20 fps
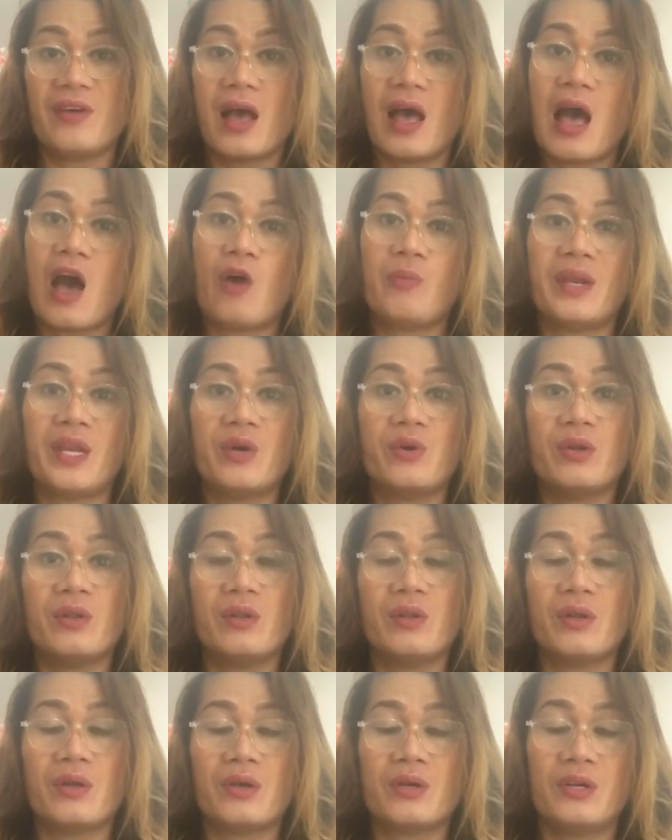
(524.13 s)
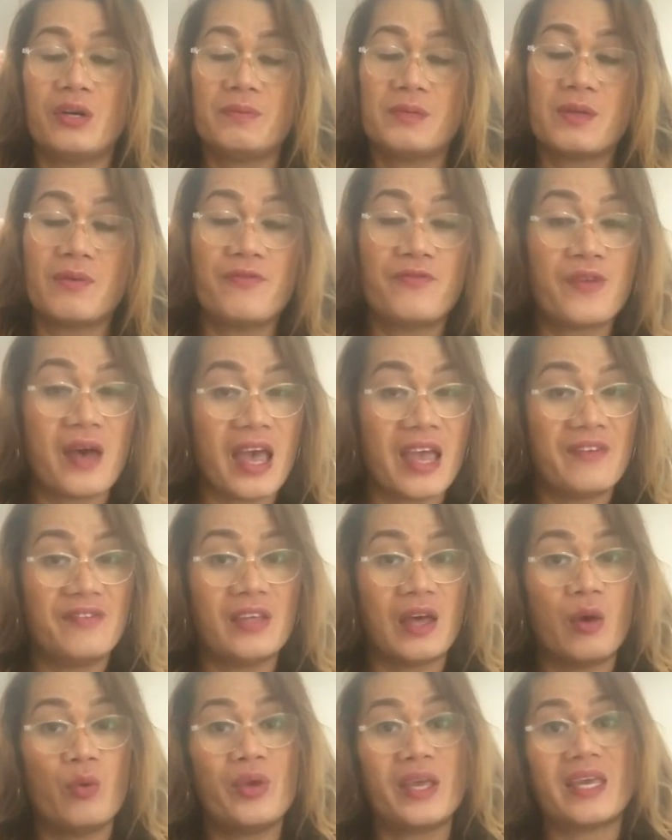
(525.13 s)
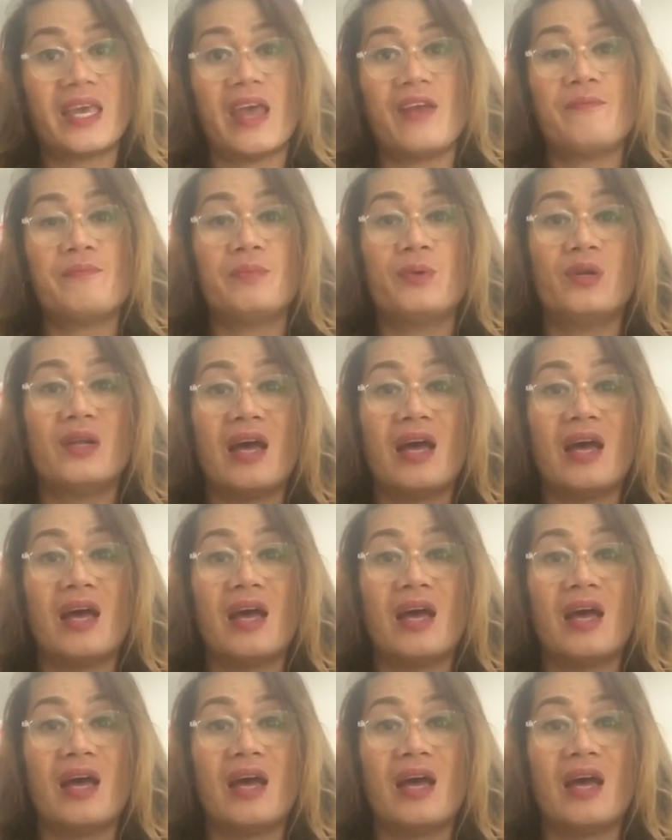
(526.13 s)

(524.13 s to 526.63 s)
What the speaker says: how many whole groups of 5 that we can pull